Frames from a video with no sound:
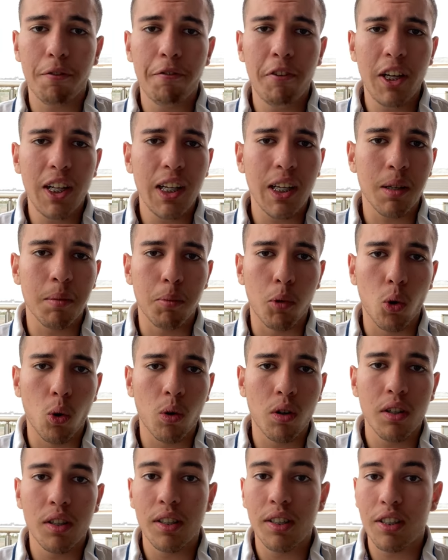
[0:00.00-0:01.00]
feeling
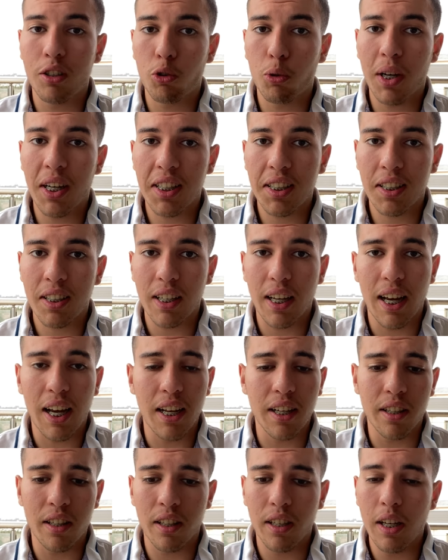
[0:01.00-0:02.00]
more stressed
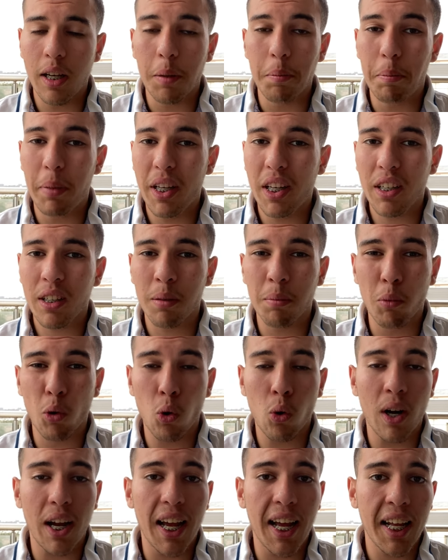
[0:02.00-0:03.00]
and being
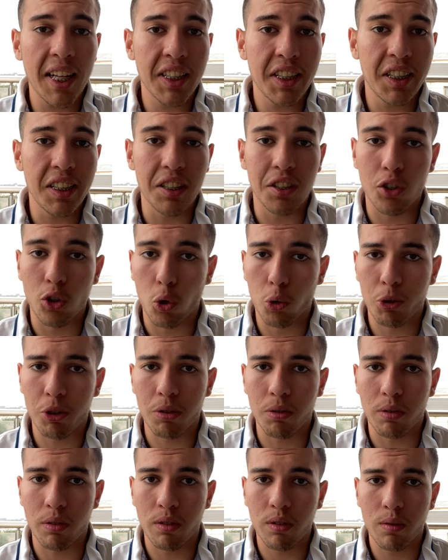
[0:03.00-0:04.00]
more
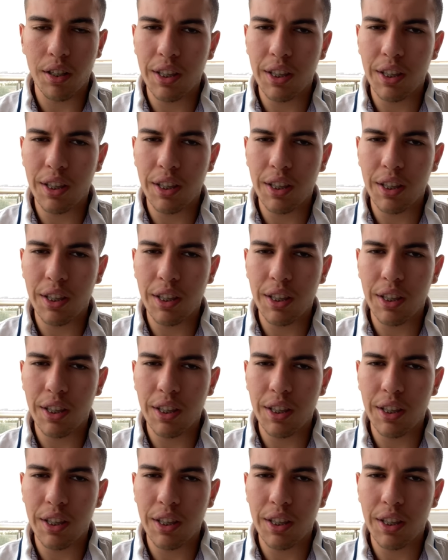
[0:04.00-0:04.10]
antisocial.